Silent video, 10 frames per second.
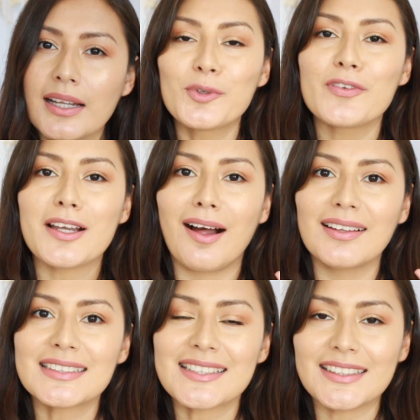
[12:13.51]
Moving
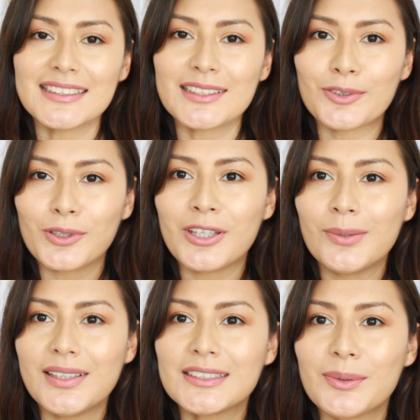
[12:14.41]
on to these little
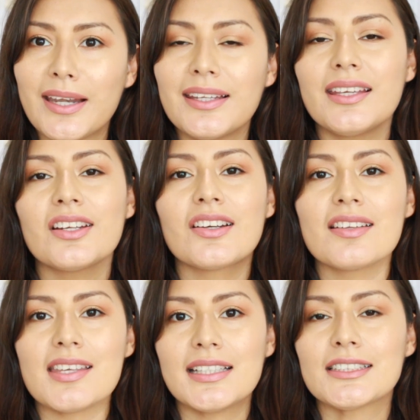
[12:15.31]
cuties right
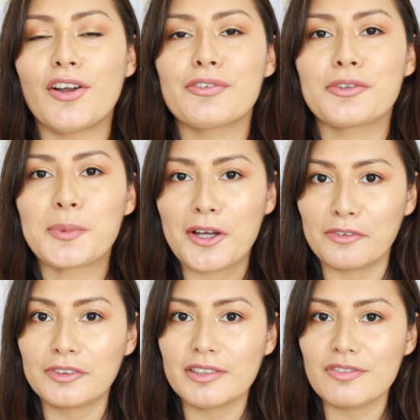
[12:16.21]
here. These are from
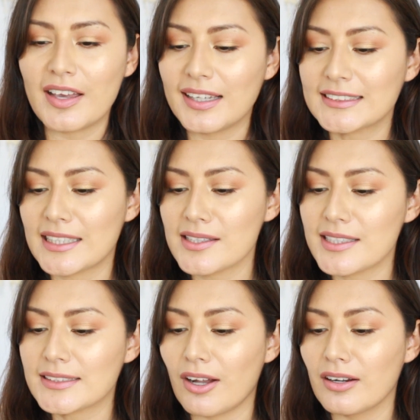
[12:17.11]
Cover FX, and
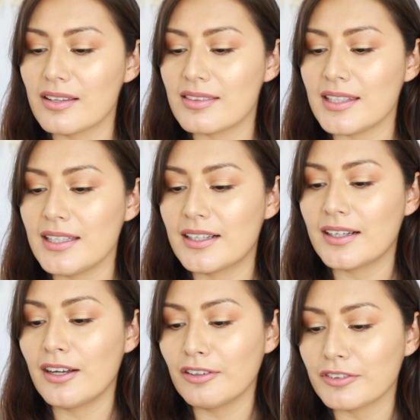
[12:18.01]
these are the
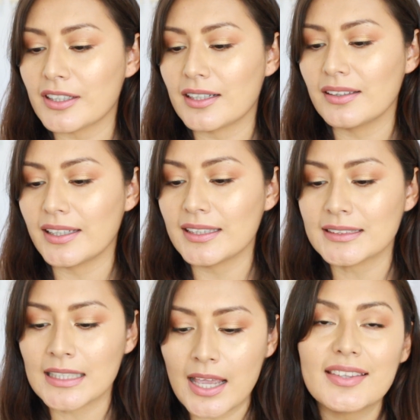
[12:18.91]
Cover Clicks.